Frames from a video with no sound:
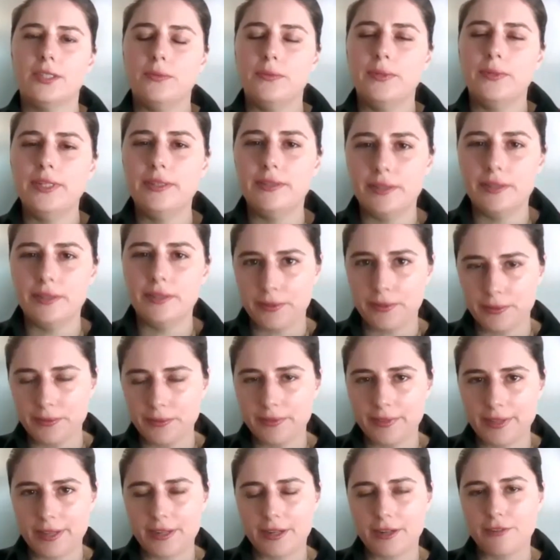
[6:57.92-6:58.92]
So we know
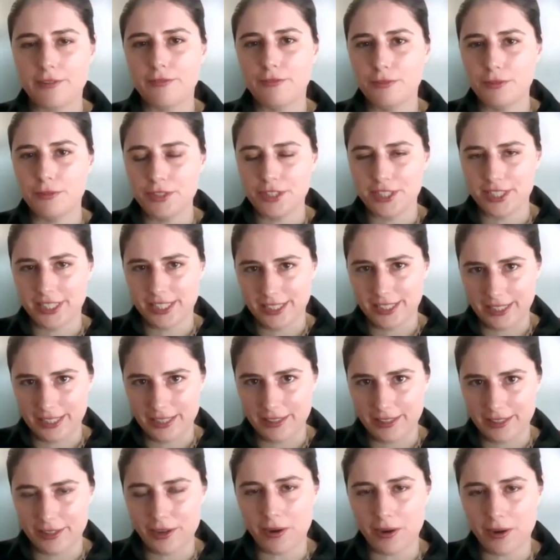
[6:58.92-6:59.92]
that
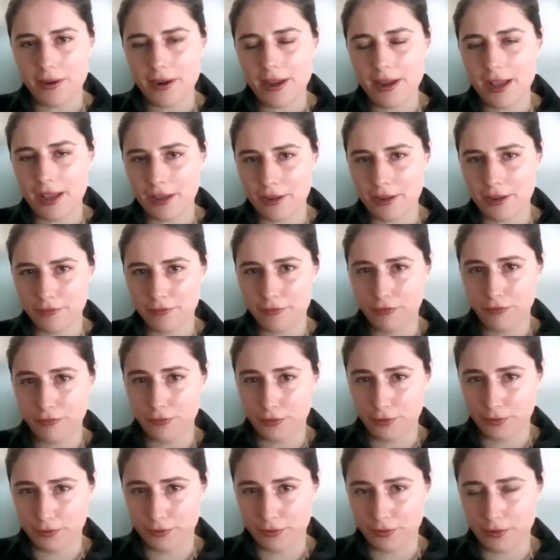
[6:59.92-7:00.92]
unfortunately there are a
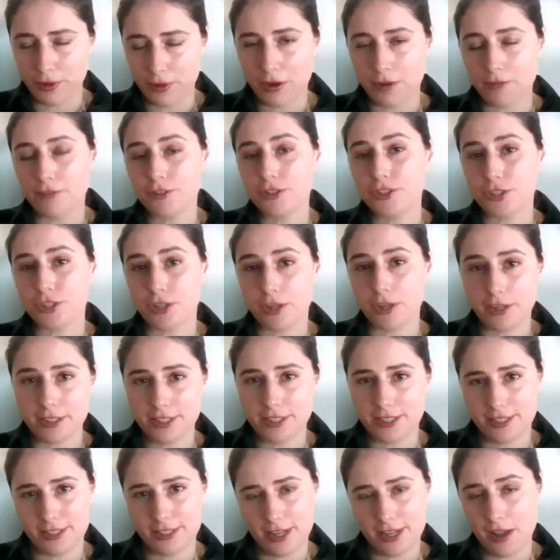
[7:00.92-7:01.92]
handful of
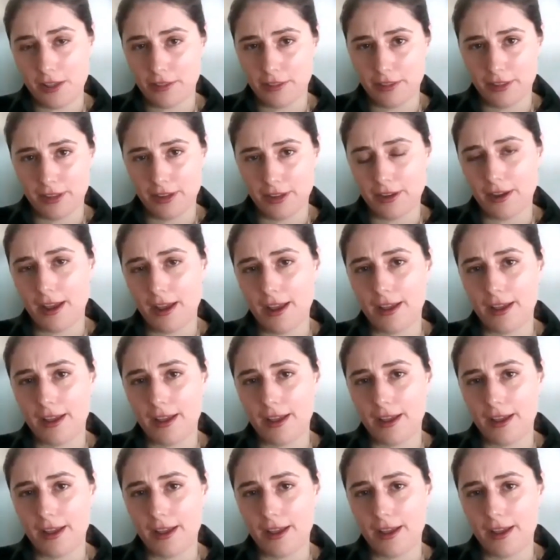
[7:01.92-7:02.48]
charlatans out there,